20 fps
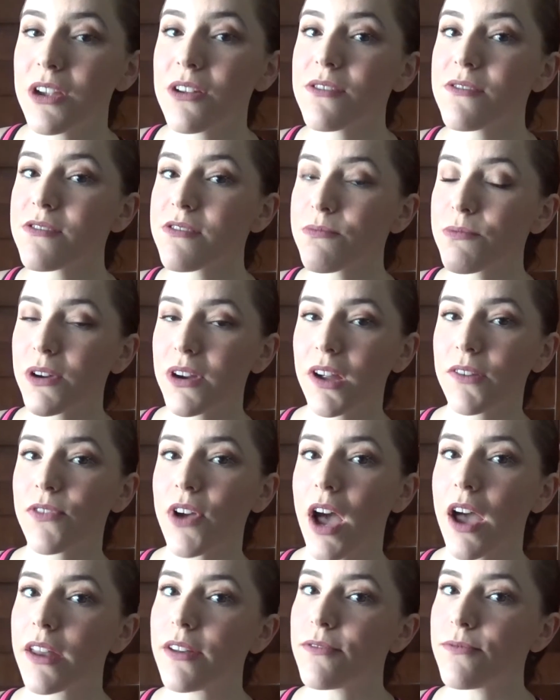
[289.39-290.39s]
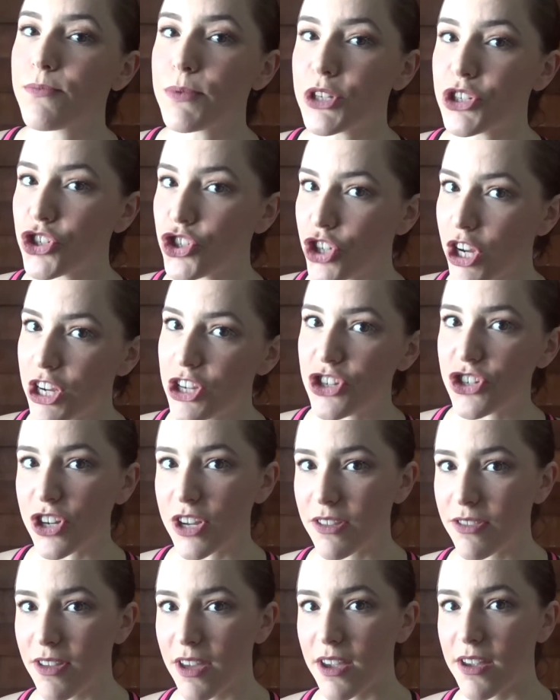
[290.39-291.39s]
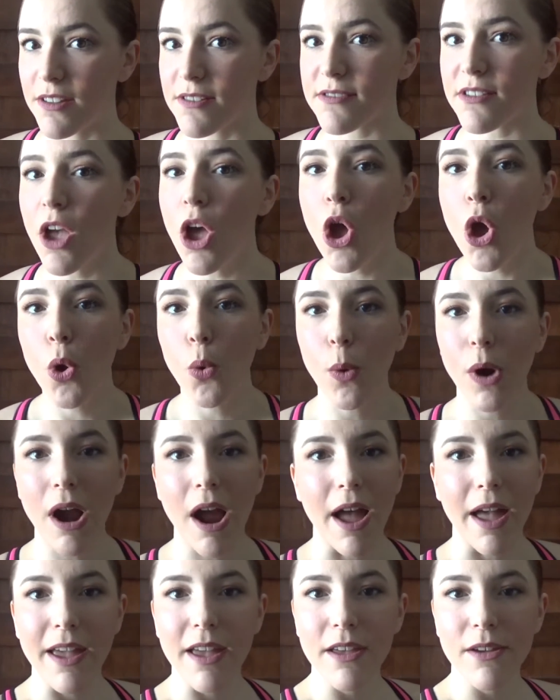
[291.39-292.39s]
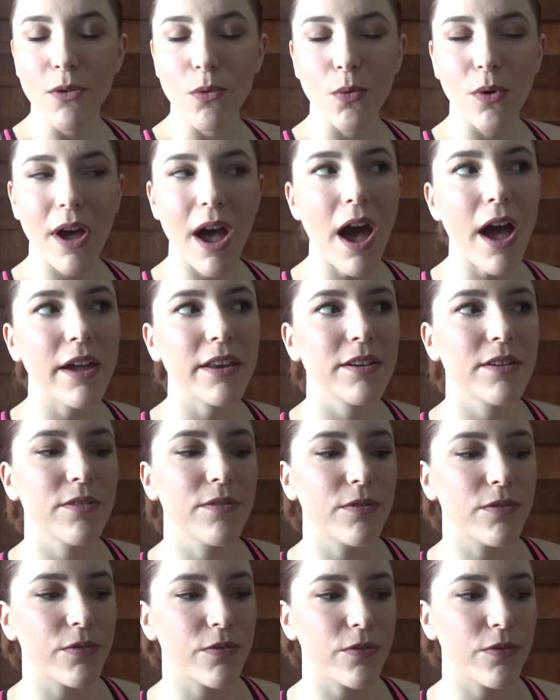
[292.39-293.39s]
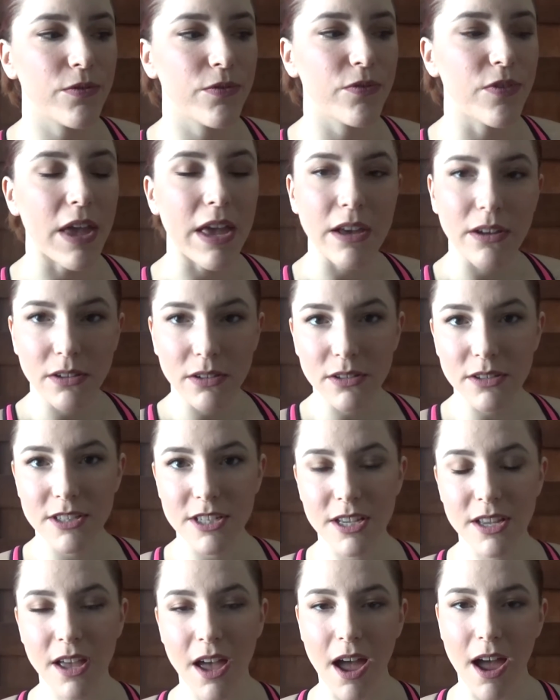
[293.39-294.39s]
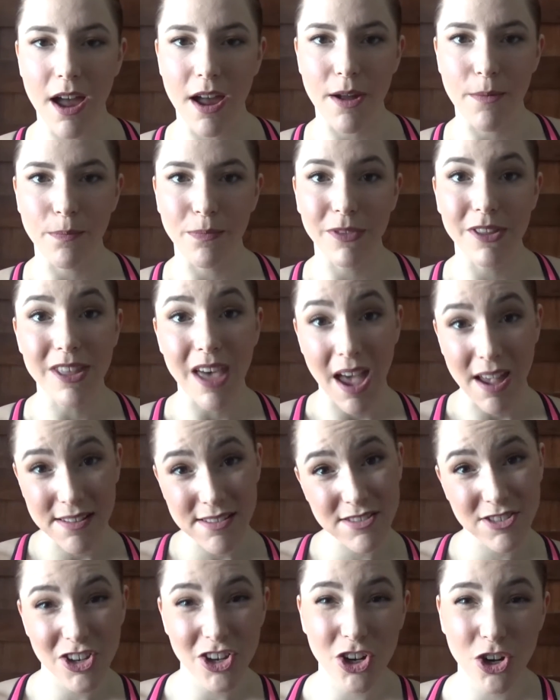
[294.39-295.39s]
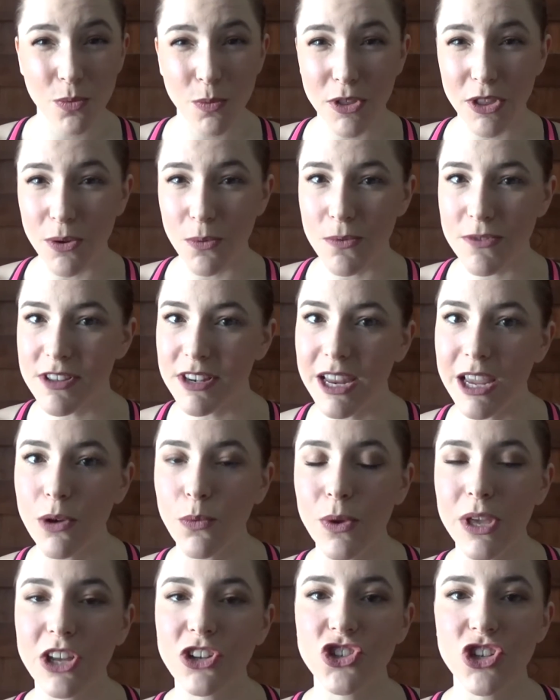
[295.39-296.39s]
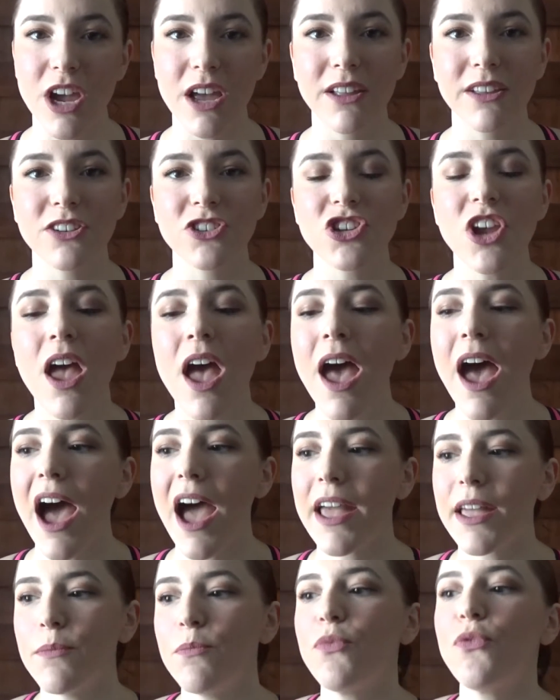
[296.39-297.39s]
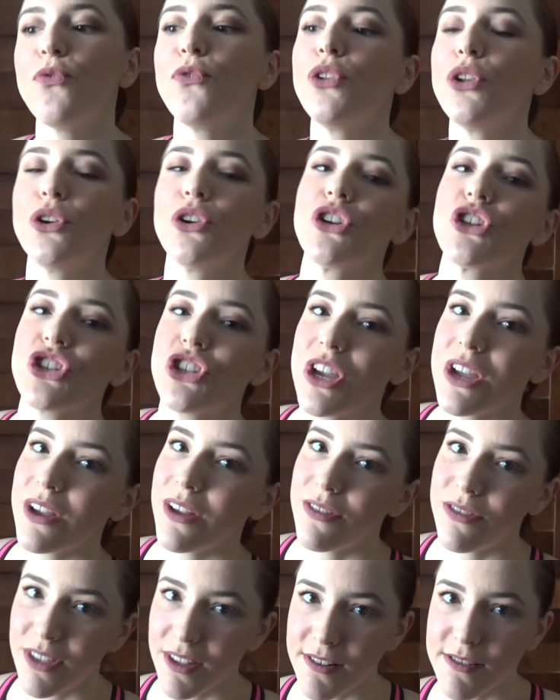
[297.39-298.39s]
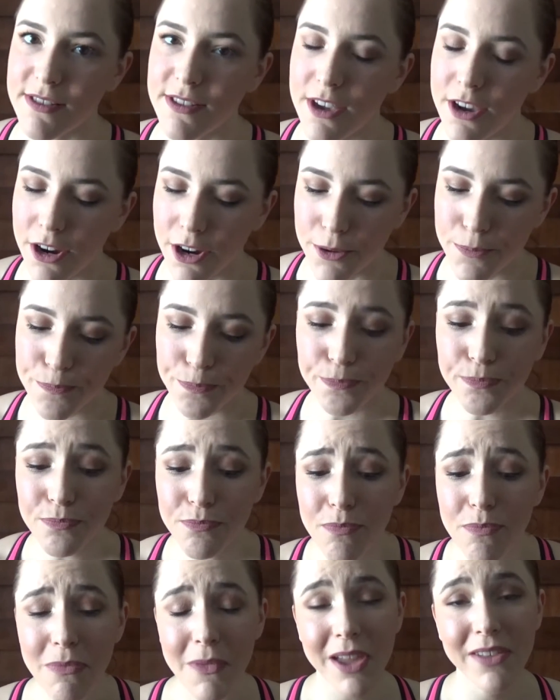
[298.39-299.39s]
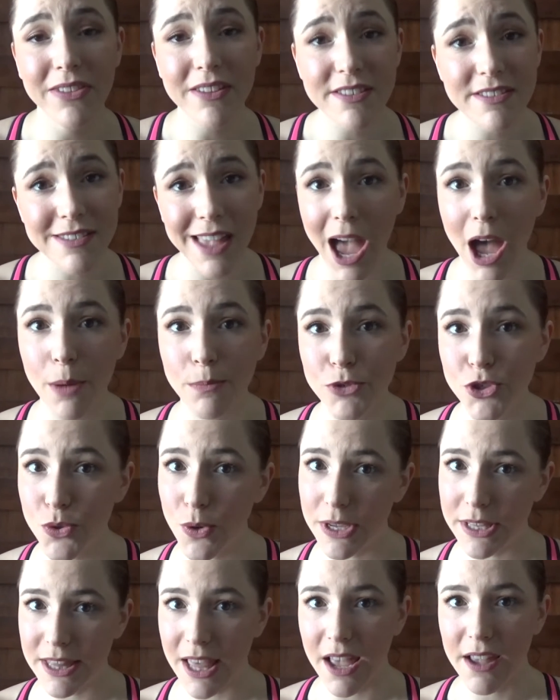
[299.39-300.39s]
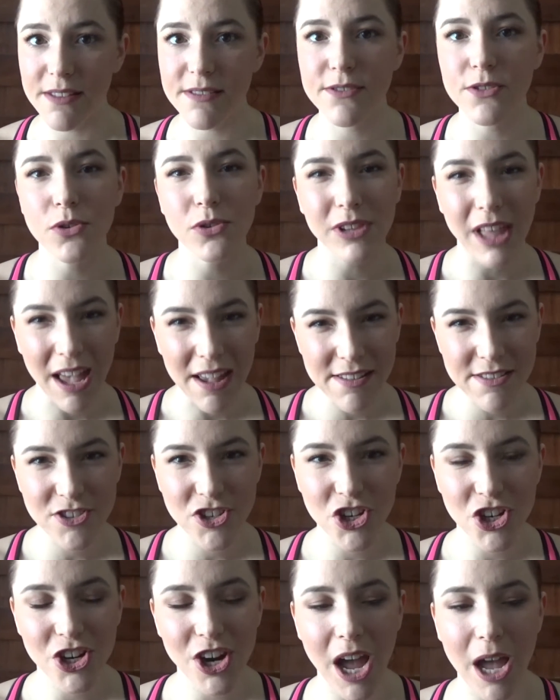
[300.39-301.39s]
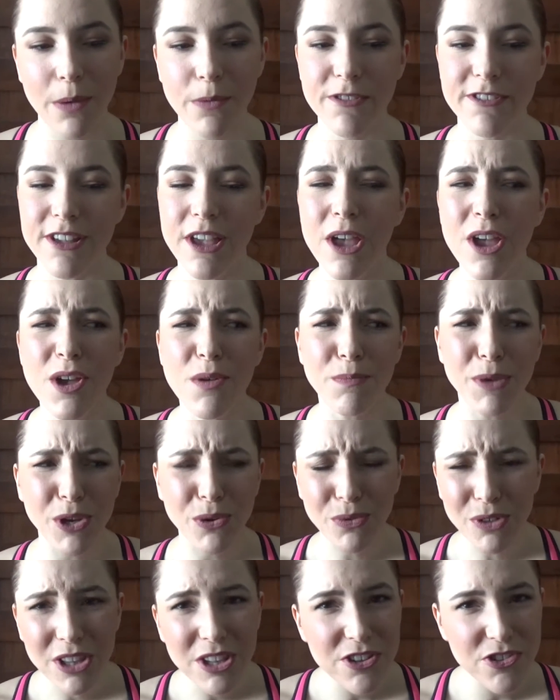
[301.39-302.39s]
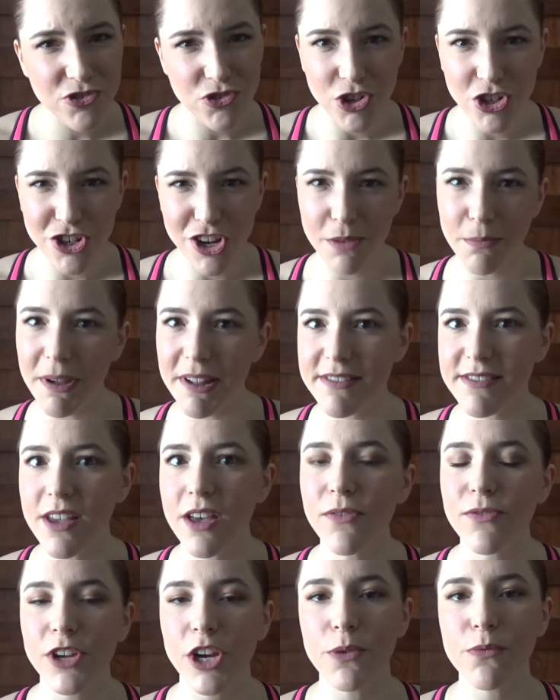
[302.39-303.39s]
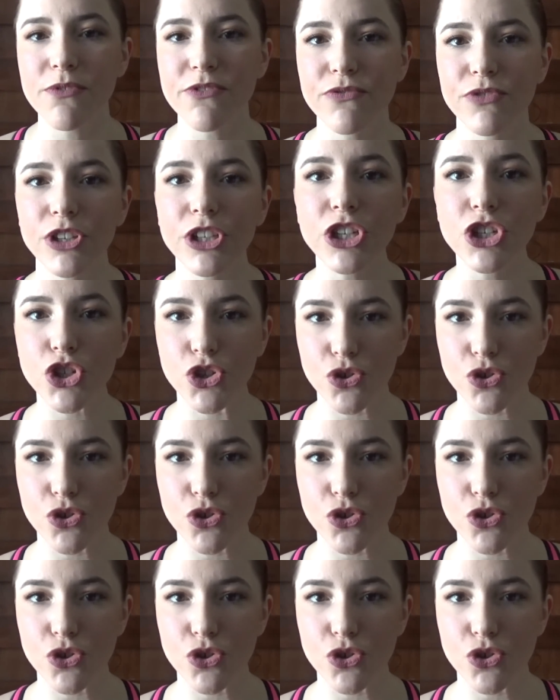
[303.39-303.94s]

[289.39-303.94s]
here's where I've kind of been changing things. Where I kind of failed last year when there was an 8-week challenge, I am flourishing this year. And this is how I'm doing that. So last year I was being really strict on myself, and I was really